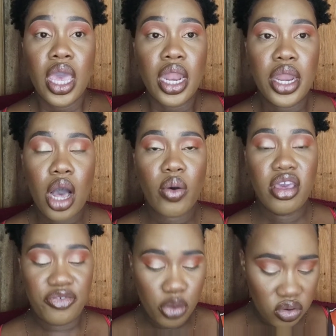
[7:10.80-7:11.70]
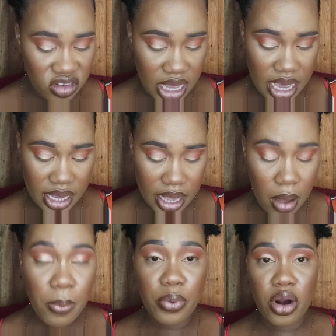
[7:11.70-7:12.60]
Now, if you take
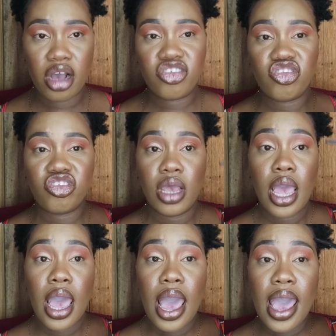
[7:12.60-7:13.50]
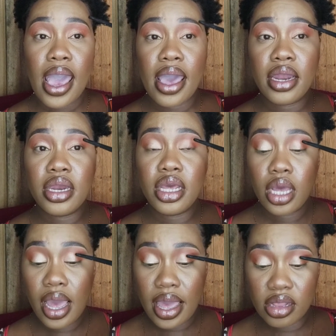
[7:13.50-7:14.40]
a brush and
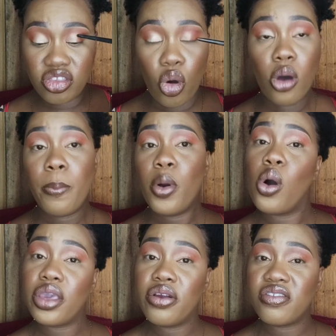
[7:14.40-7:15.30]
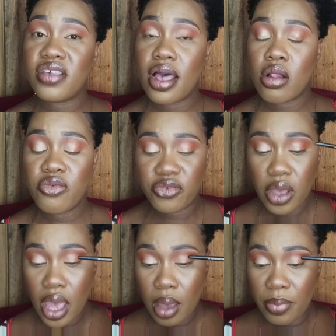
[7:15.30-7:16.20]
don't poke yourself,
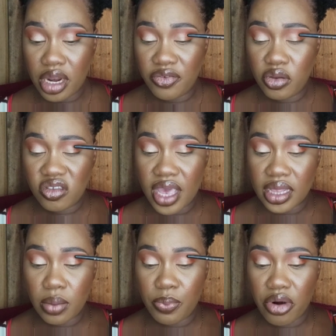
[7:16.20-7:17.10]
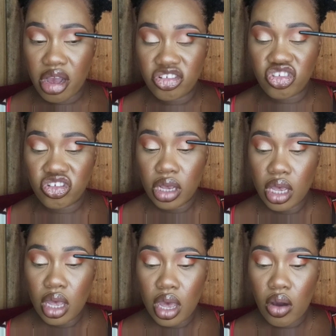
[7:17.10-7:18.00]
but if you take the brush
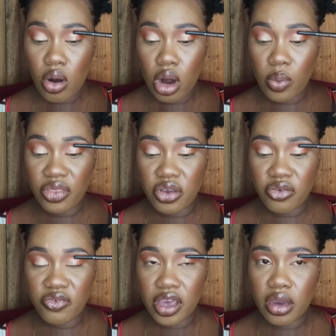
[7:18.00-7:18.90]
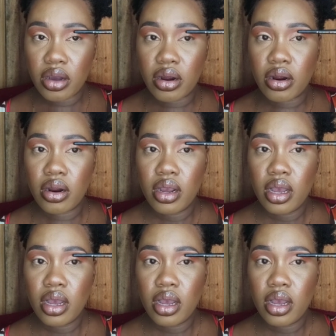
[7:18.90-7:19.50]
or with your finger,